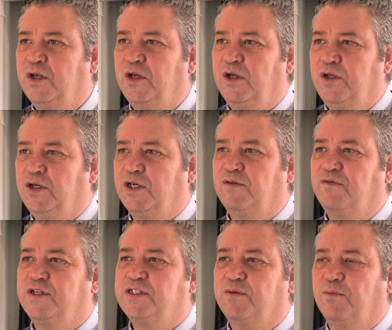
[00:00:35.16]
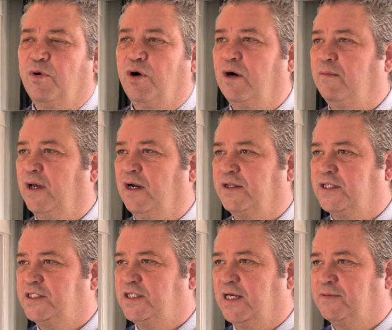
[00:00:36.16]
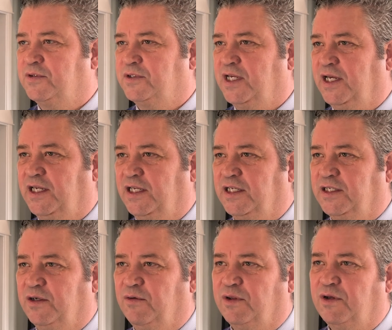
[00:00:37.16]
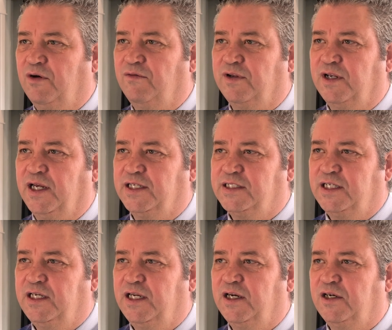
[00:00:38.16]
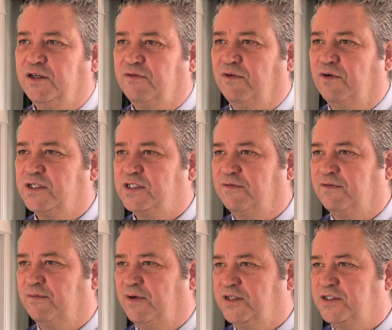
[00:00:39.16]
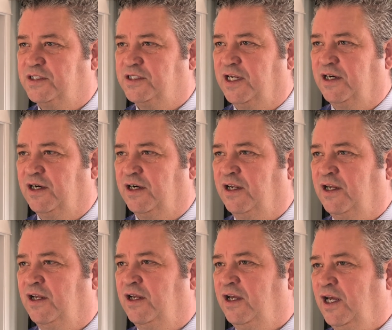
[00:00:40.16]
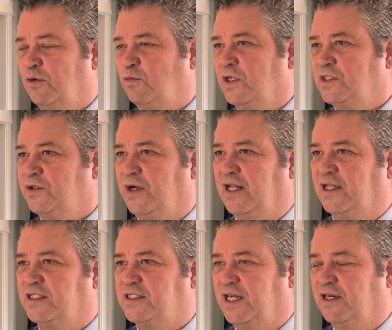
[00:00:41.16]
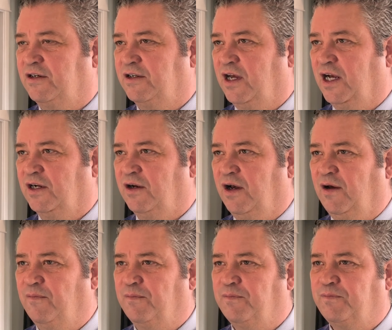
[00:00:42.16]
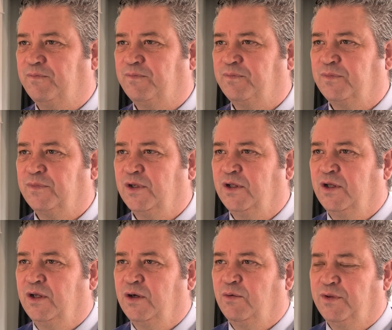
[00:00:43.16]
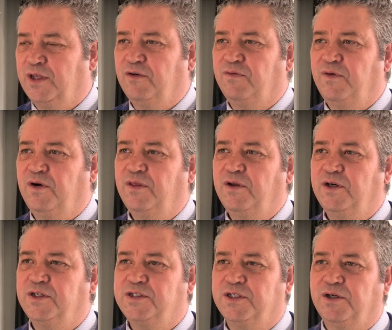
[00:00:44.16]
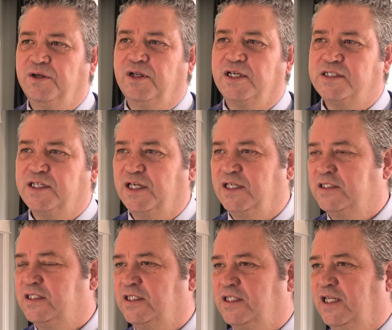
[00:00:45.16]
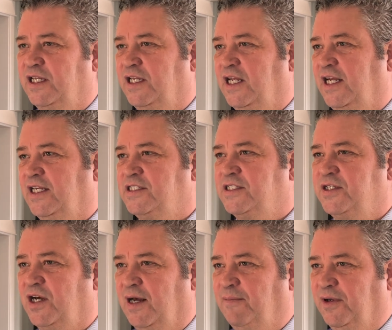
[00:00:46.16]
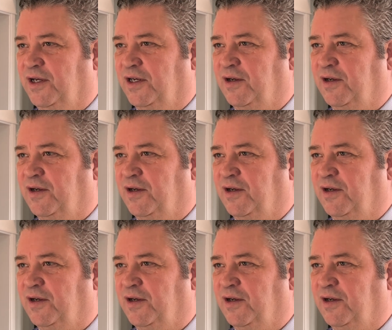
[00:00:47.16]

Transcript: You can visit more about the steps we're taking to deal with Covid-19 at our Divorce Information Center at russellalexander.com. Without further ado, let's get into today's topic.